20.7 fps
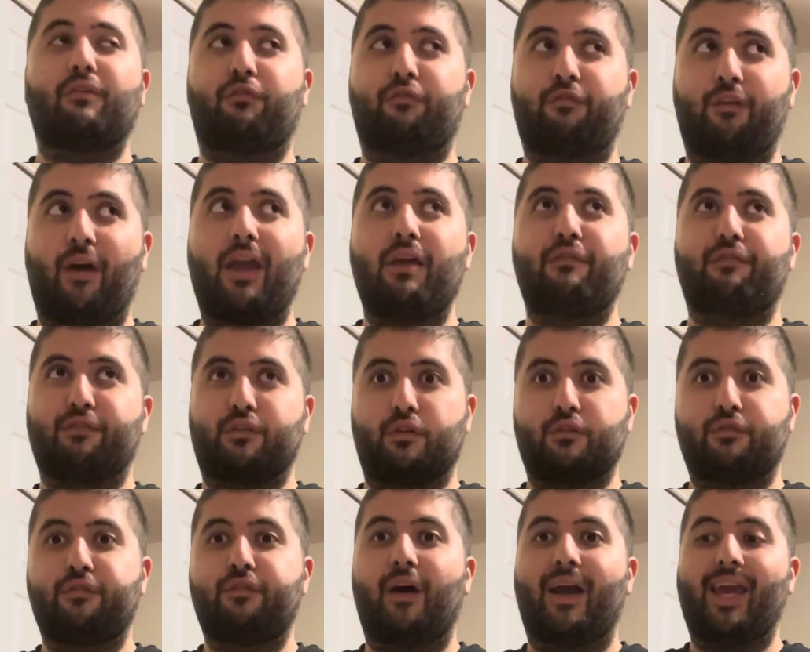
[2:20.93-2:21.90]
fight for
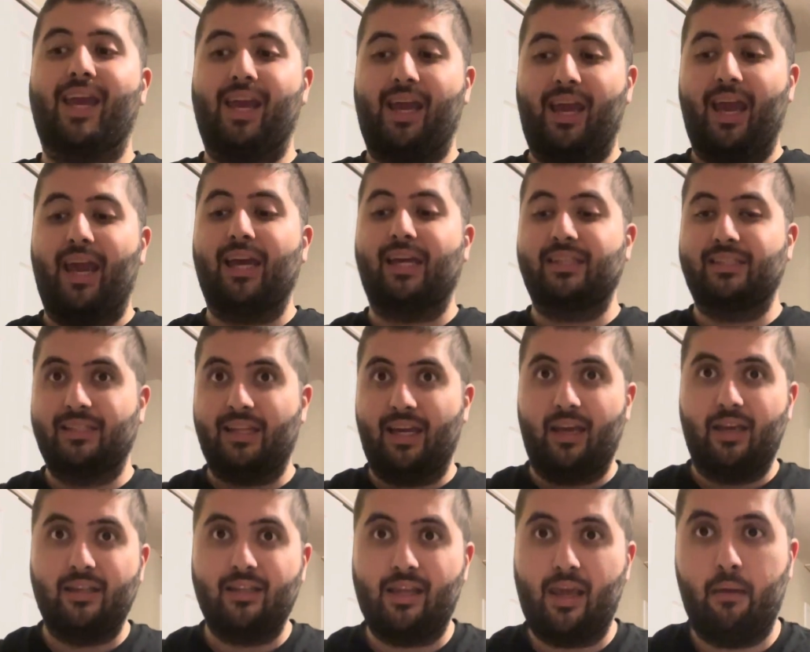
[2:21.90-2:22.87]
fight, and
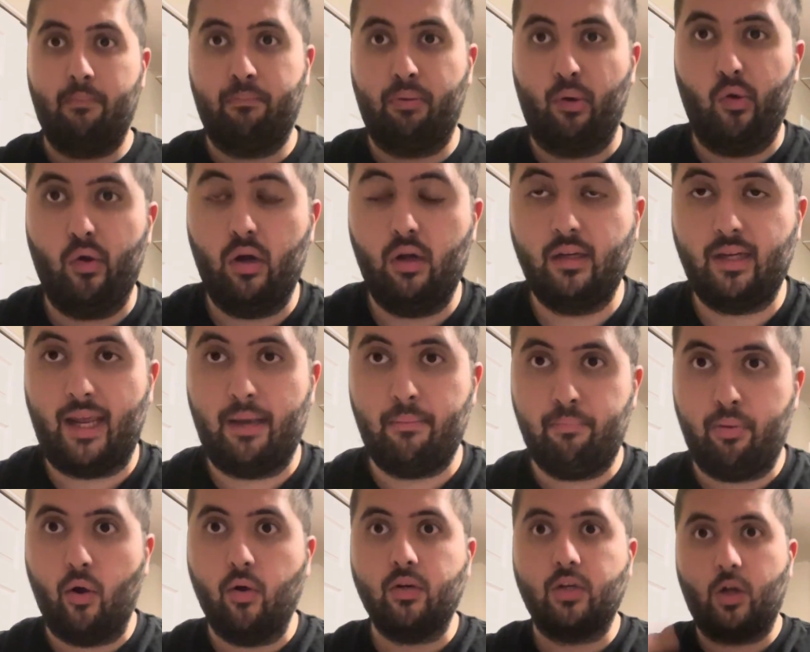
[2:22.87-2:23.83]
they they pour they
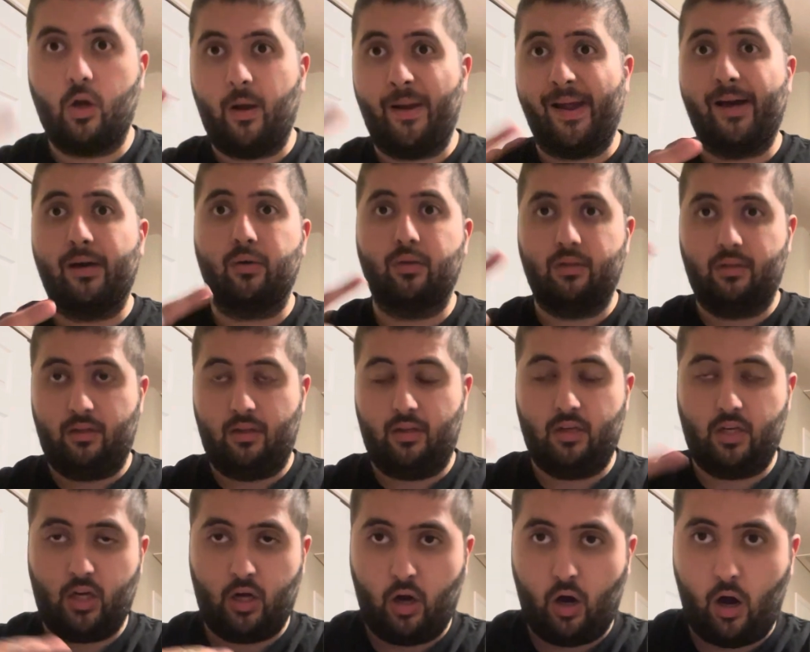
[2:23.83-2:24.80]
poured their out
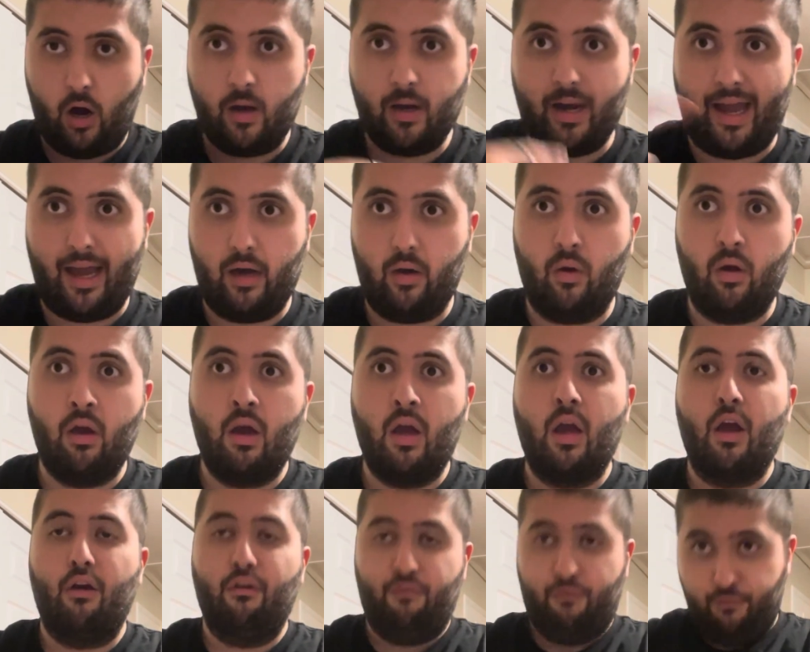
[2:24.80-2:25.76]
their heart out
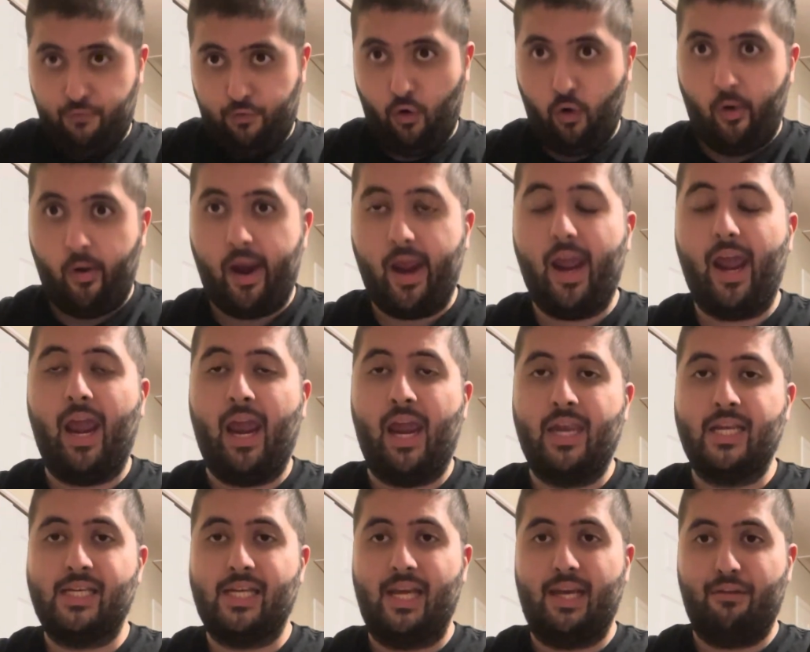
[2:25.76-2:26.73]
for it,
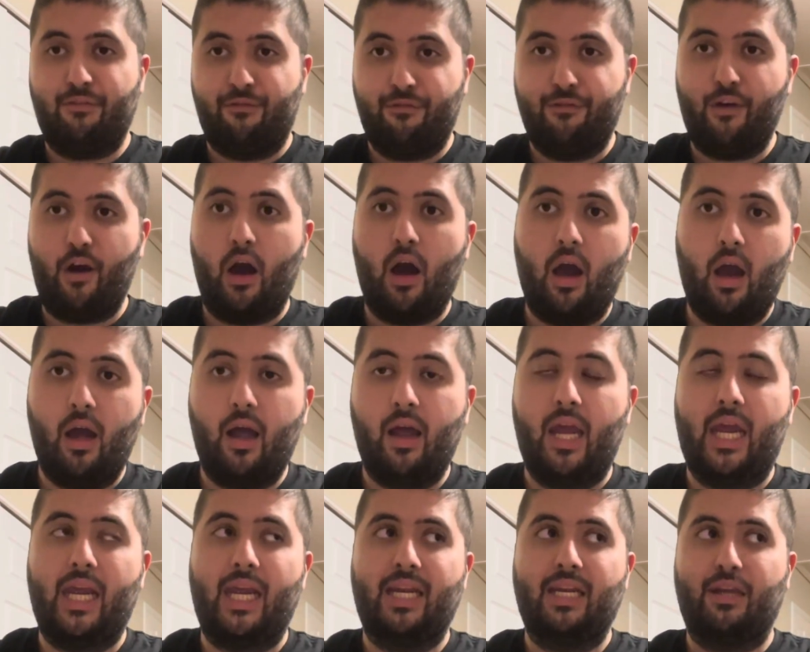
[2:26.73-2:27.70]
and they fought.
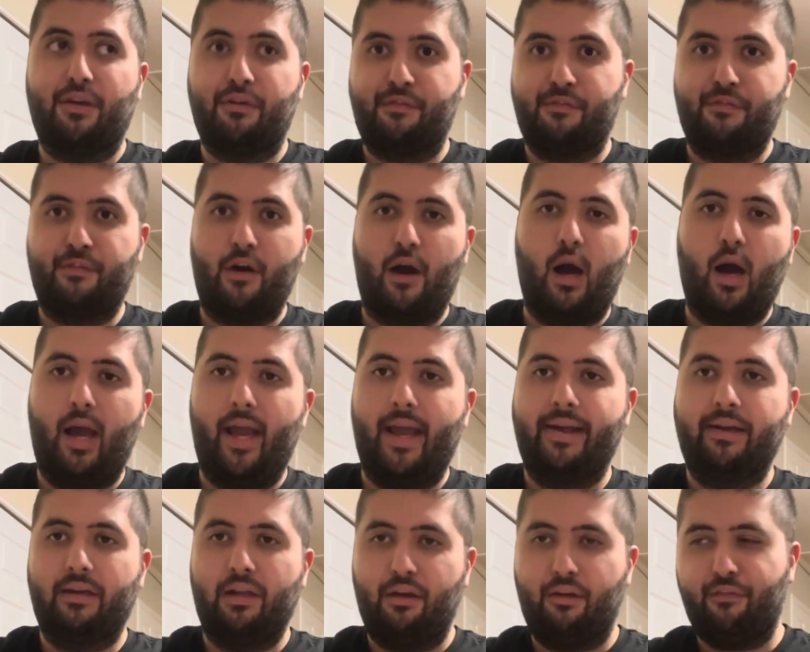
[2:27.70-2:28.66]
And they fought
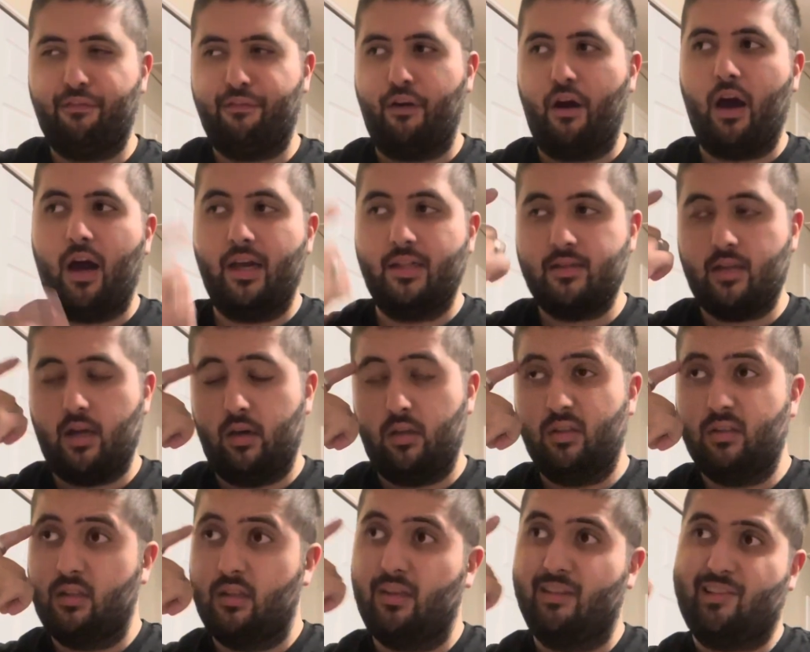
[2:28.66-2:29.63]
and they fought. The
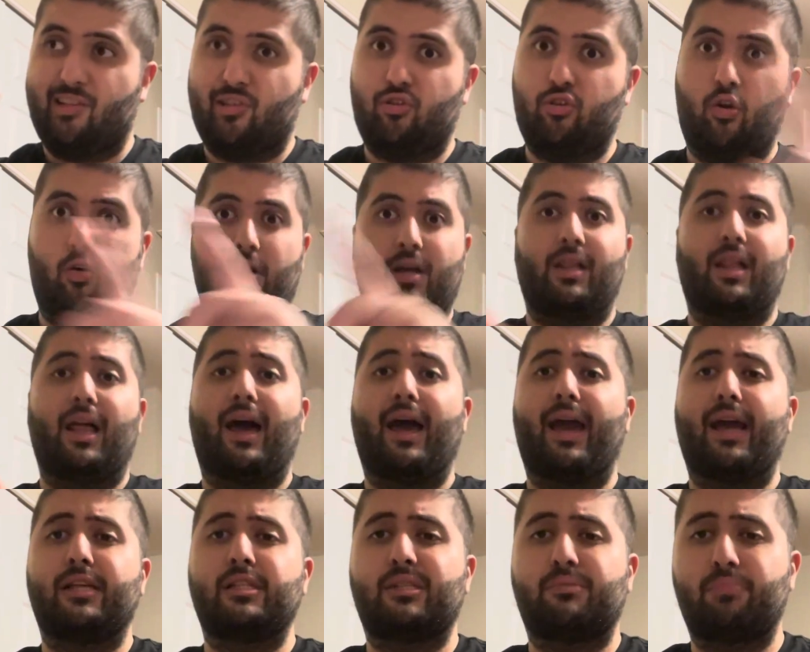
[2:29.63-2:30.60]
the
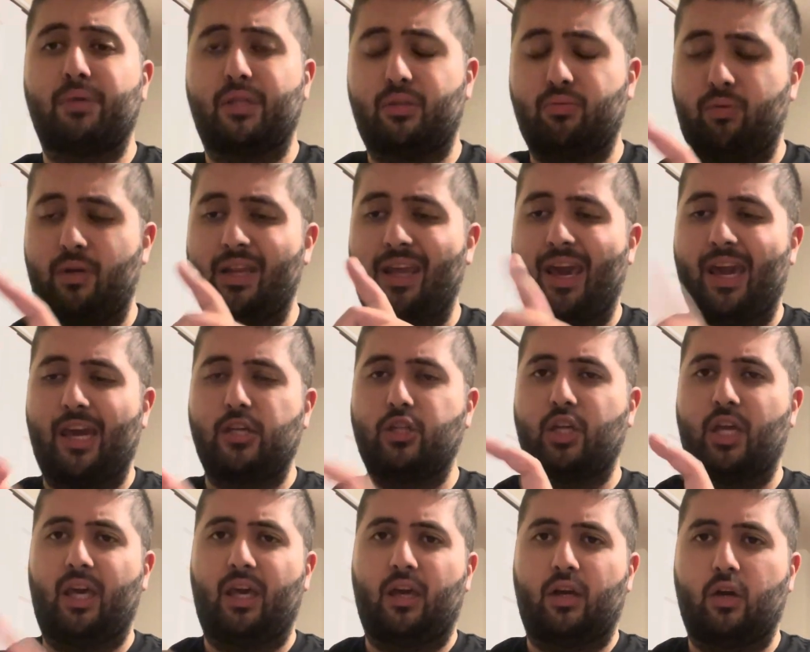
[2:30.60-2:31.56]
storylines between
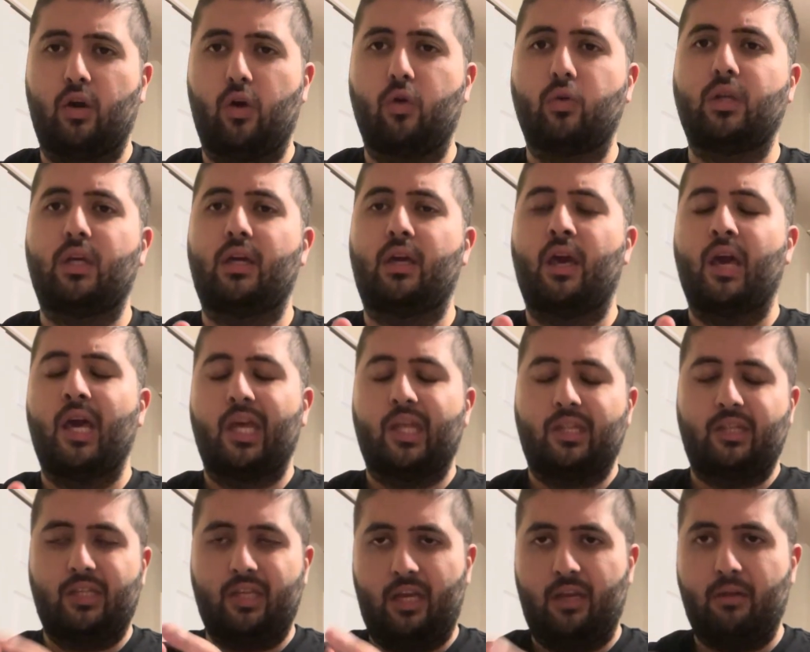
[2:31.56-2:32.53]
AJ and Cody
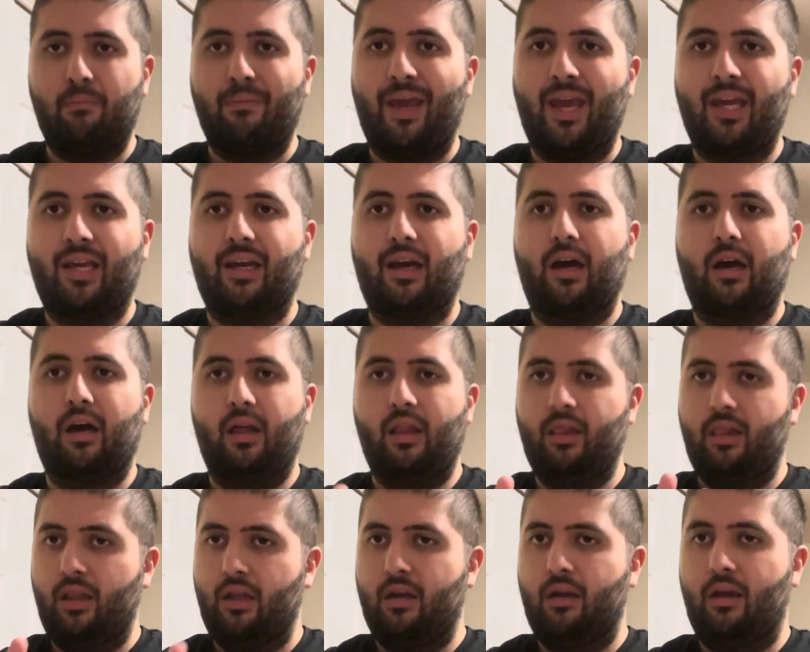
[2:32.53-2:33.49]
did make a
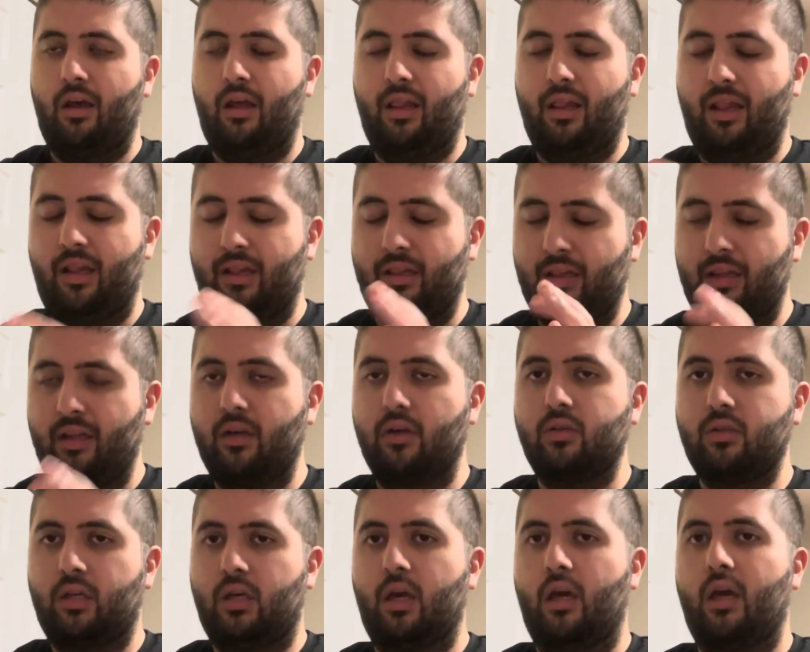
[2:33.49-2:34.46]
little little
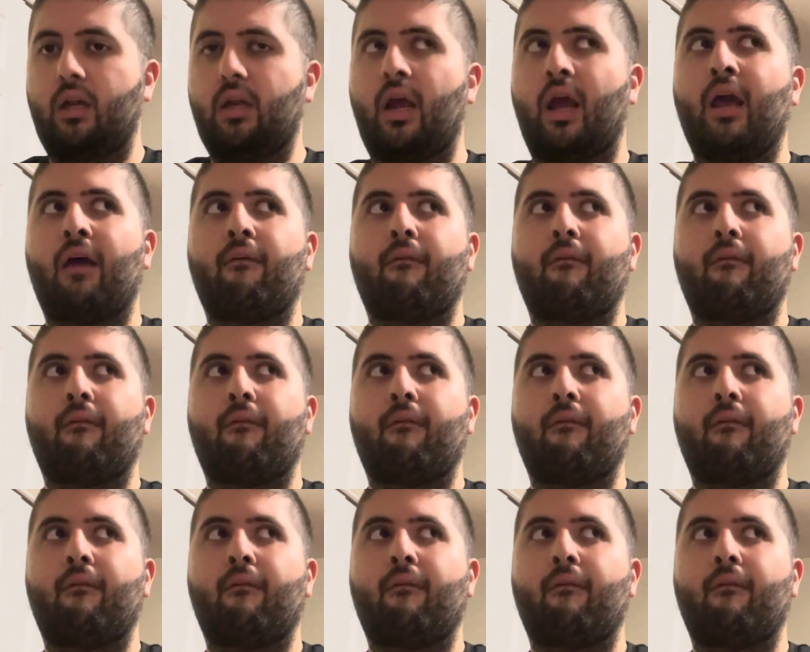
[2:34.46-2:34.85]
good.